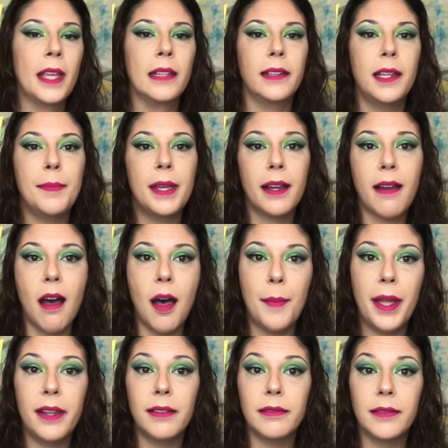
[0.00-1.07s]
leave me a
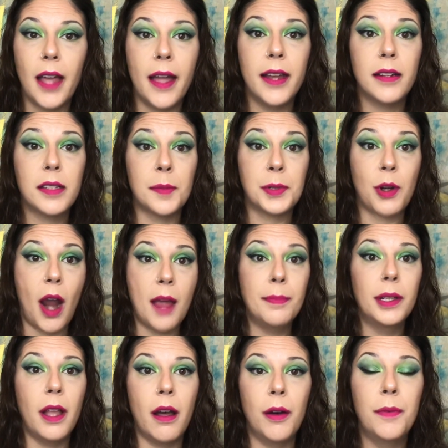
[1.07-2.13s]
comment, like, subscribe
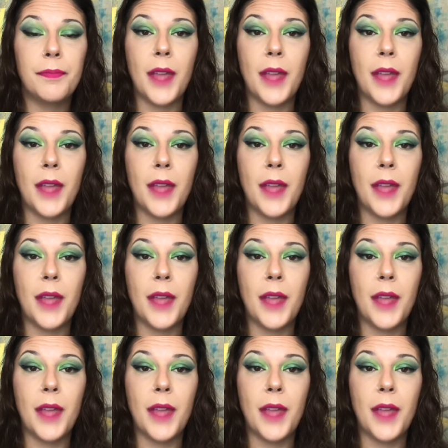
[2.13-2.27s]
below.